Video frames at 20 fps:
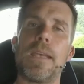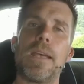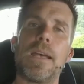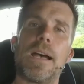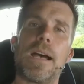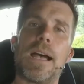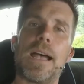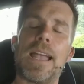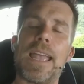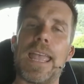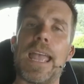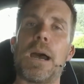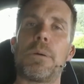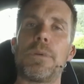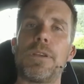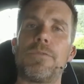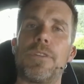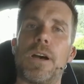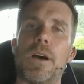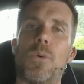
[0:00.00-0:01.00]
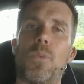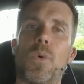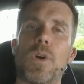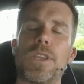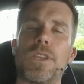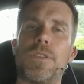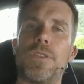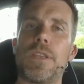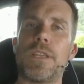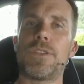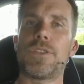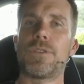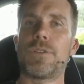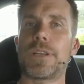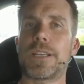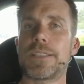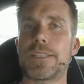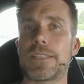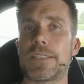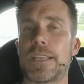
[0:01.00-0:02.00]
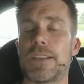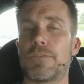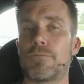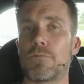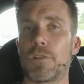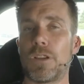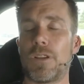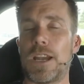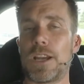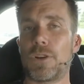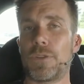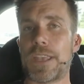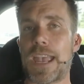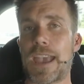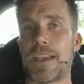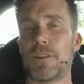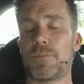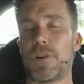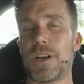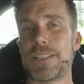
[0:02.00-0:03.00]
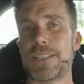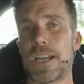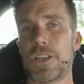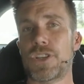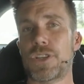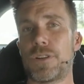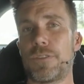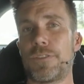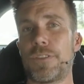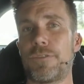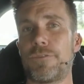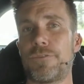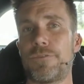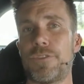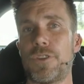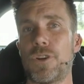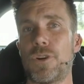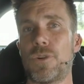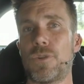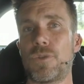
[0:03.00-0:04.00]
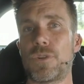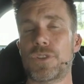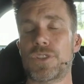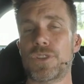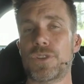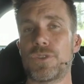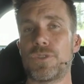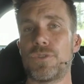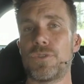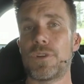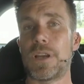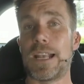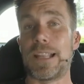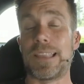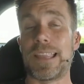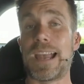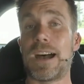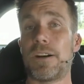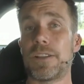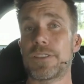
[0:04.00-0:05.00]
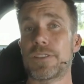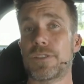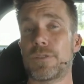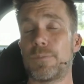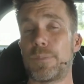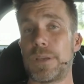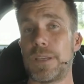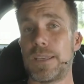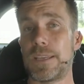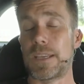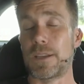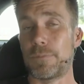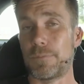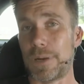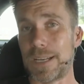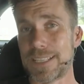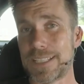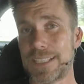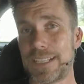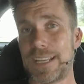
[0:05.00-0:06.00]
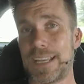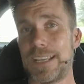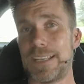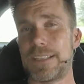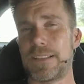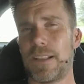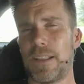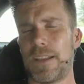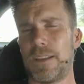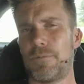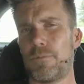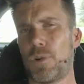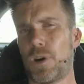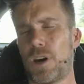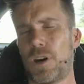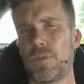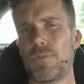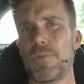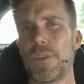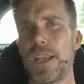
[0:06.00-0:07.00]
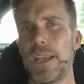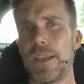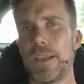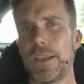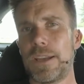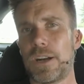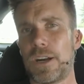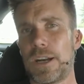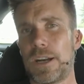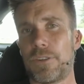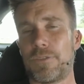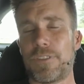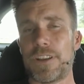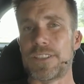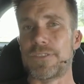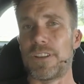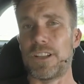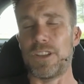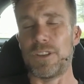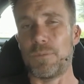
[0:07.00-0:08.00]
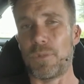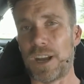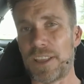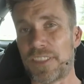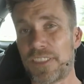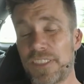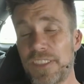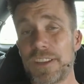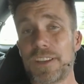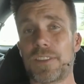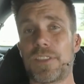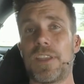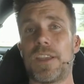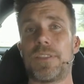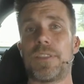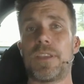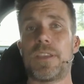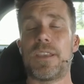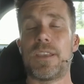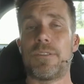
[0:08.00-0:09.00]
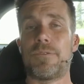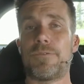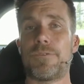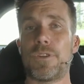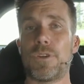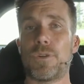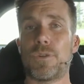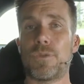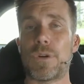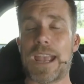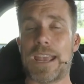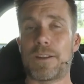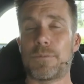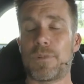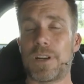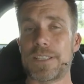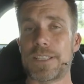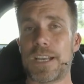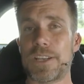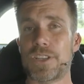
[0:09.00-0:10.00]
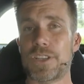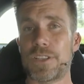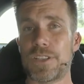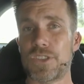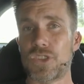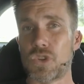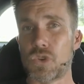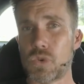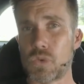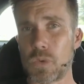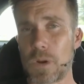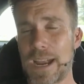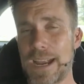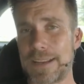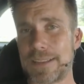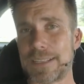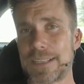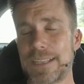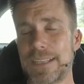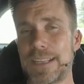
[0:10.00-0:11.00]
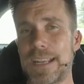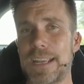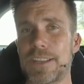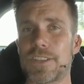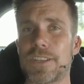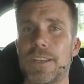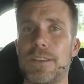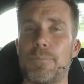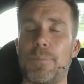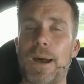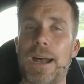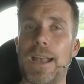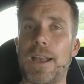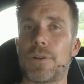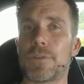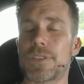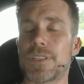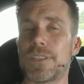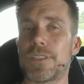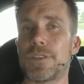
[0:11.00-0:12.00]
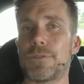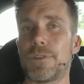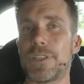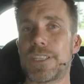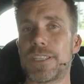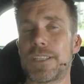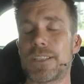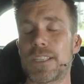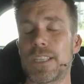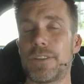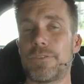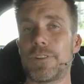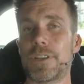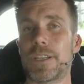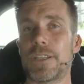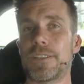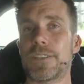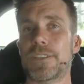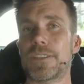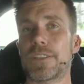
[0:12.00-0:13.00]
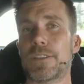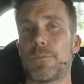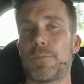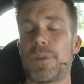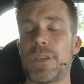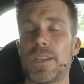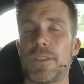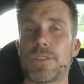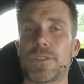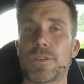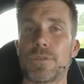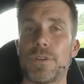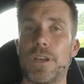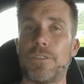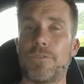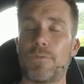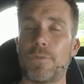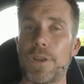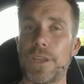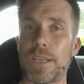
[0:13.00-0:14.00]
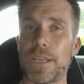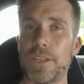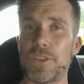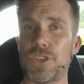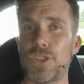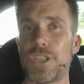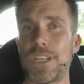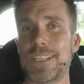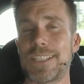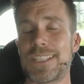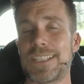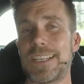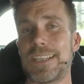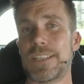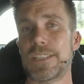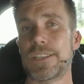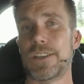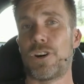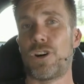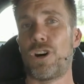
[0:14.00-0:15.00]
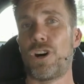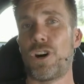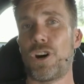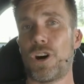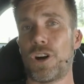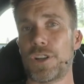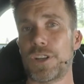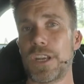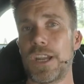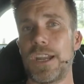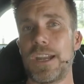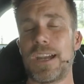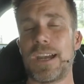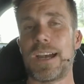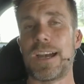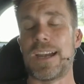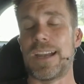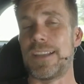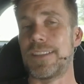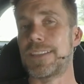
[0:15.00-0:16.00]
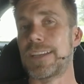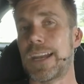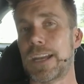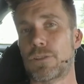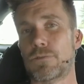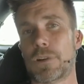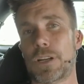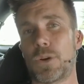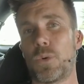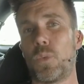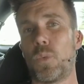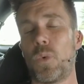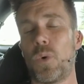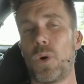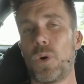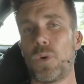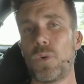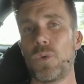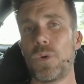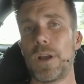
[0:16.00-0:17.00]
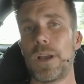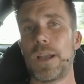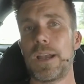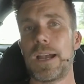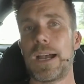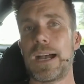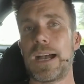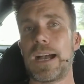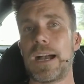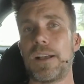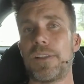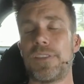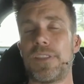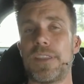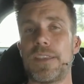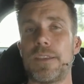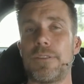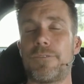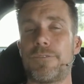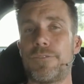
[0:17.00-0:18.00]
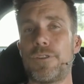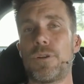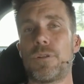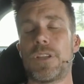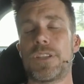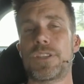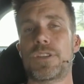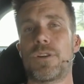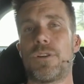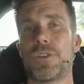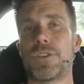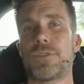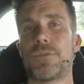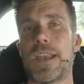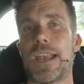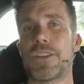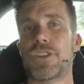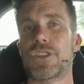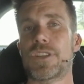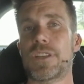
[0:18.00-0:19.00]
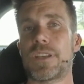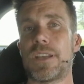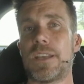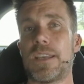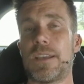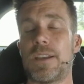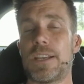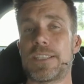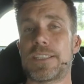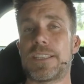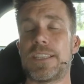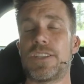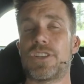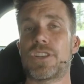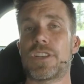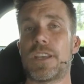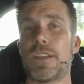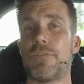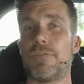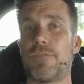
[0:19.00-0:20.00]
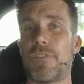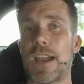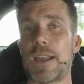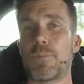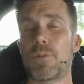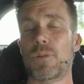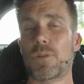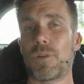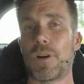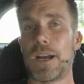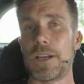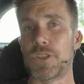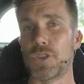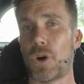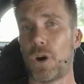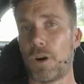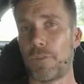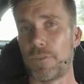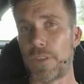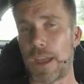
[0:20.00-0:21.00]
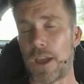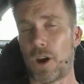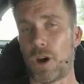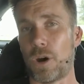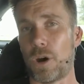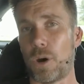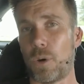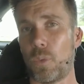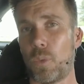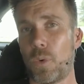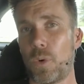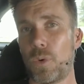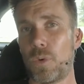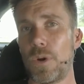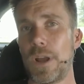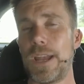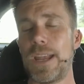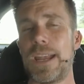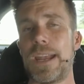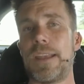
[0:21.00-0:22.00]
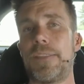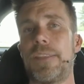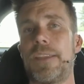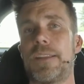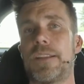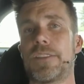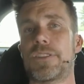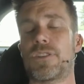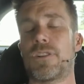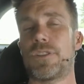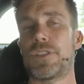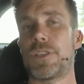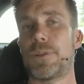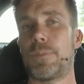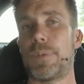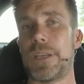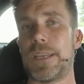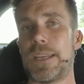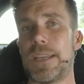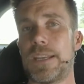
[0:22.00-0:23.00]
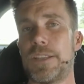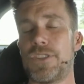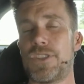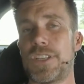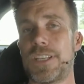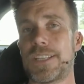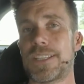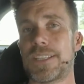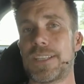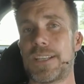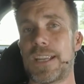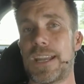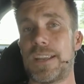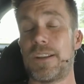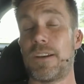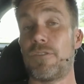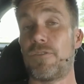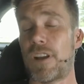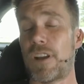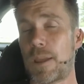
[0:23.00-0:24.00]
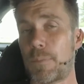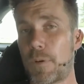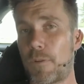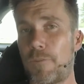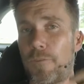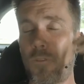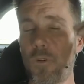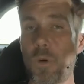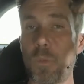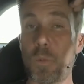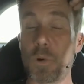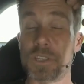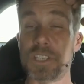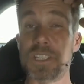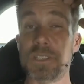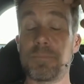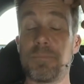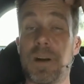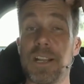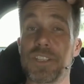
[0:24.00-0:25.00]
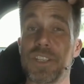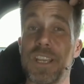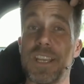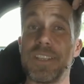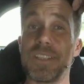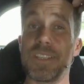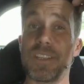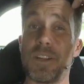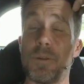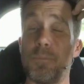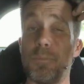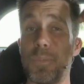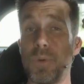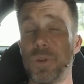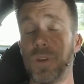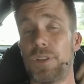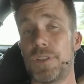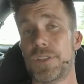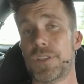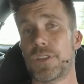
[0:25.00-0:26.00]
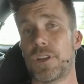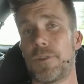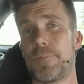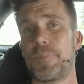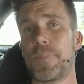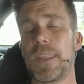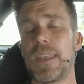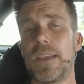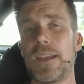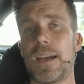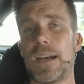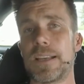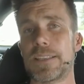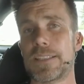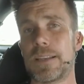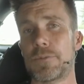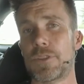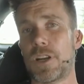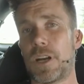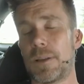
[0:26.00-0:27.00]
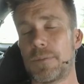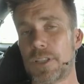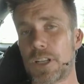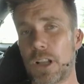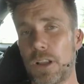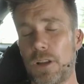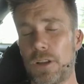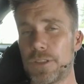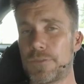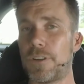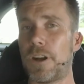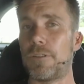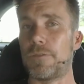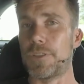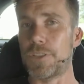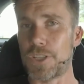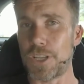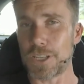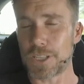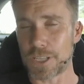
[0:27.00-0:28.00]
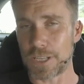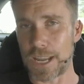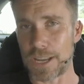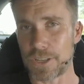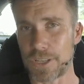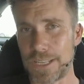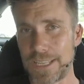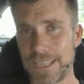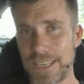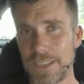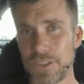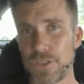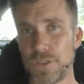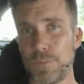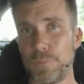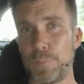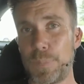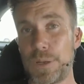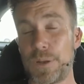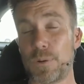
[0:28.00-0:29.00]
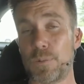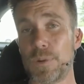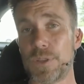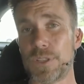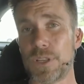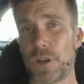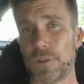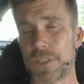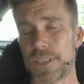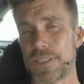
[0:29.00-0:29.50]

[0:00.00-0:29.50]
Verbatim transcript: Uh, however, what you're then doing is relying on the atomization of the fuel to allow it to be combusted easily. And while Uh, face value you might think that the fuel atomization is great, it actually pales into insignificance compared to if we inject against a hot uh, intake runner wall. Uh, the fuel is going to actually essentially vaporize off that hot wall, and then it's going to be ingested in a vapor form, which is much easier to burn. So uh, sometimes closed valve injection actually gets you better results.